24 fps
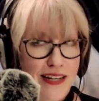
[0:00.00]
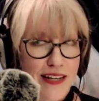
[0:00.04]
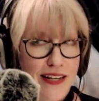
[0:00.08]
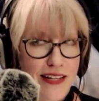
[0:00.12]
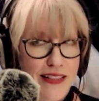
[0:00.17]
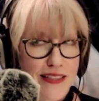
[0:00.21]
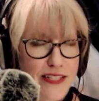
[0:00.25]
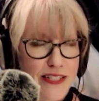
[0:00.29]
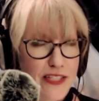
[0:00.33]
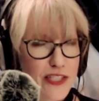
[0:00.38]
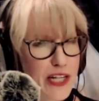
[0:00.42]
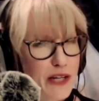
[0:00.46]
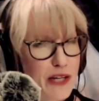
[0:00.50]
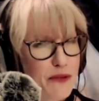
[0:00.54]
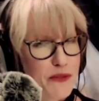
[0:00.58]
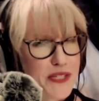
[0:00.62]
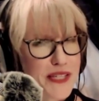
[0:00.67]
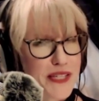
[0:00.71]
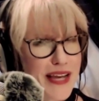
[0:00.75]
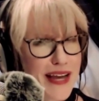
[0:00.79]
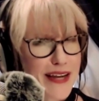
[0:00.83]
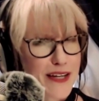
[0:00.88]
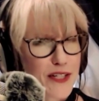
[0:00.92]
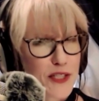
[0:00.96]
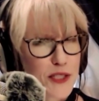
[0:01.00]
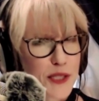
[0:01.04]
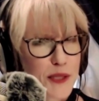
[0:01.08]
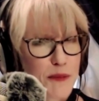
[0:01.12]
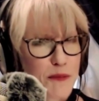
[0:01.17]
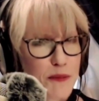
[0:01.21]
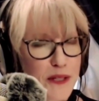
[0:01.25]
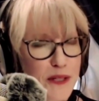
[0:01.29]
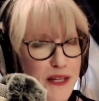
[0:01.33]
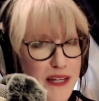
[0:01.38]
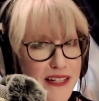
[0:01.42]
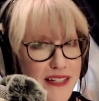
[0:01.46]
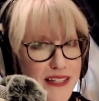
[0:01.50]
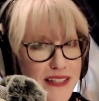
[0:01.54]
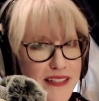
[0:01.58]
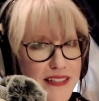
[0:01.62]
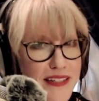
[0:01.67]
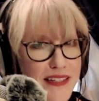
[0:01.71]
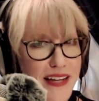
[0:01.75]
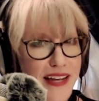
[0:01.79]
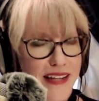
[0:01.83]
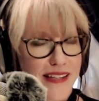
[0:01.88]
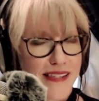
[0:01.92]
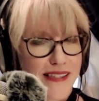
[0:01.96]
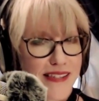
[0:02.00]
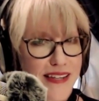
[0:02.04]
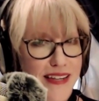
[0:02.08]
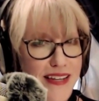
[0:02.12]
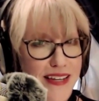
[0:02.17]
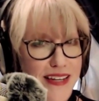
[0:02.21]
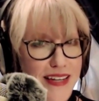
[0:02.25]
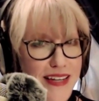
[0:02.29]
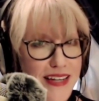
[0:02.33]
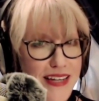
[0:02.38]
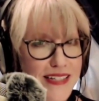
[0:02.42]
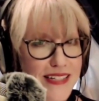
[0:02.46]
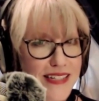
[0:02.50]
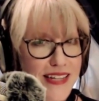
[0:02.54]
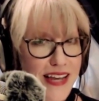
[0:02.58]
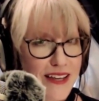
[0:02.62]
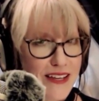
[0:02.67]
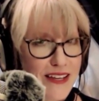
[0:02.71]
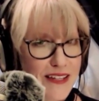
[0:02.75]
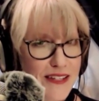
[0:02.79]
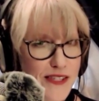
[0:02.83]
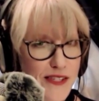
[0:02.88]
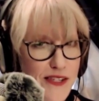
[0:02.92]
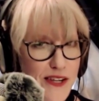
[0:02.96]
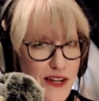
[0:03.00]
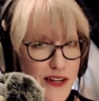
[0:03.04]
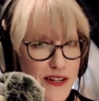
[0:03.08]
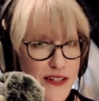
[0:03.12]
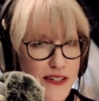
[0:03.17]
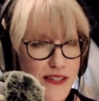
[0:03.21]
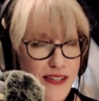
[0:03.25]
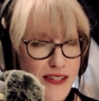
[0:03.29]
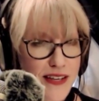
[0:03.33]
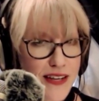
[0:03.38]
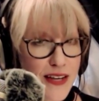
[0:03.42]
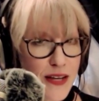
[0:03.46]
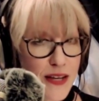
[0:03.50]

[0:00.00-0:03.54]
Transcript: that Jane was actually playing and singing Italian songs